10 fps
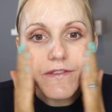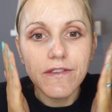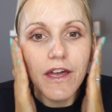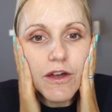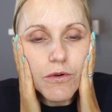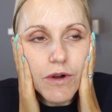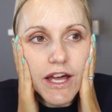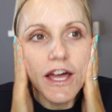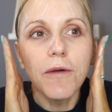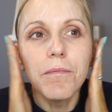So
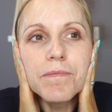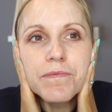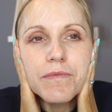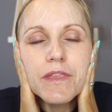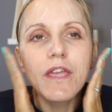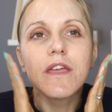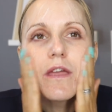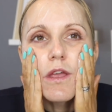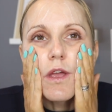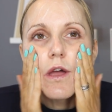um,
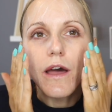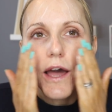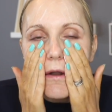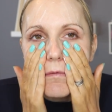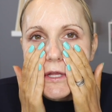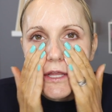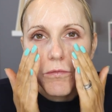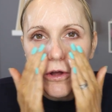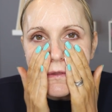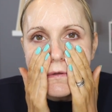I really
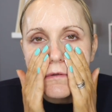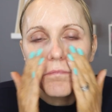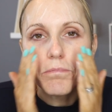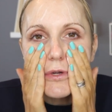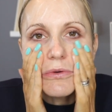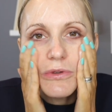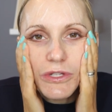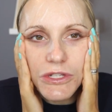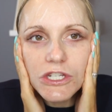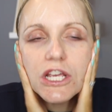want to
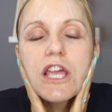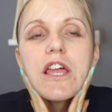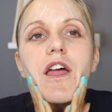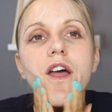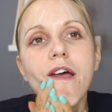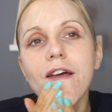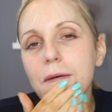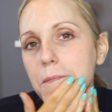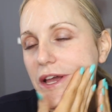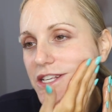boost
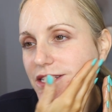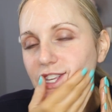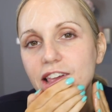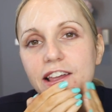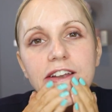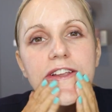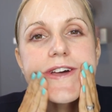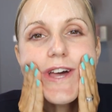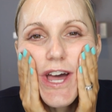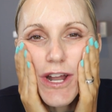my skin
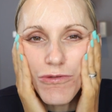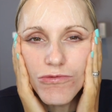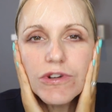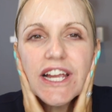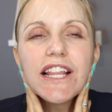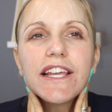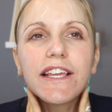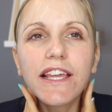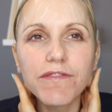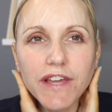and really
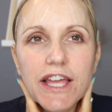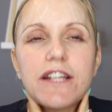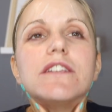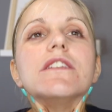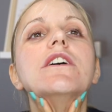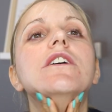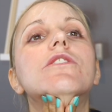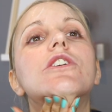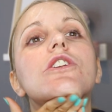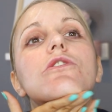give it
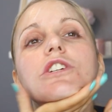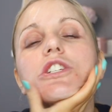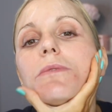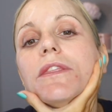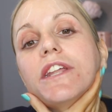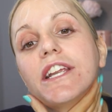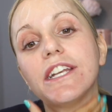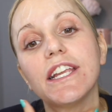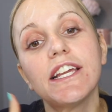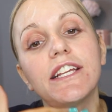the nourishment that it
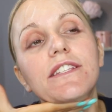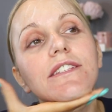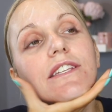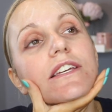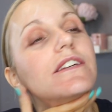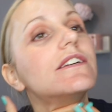needs.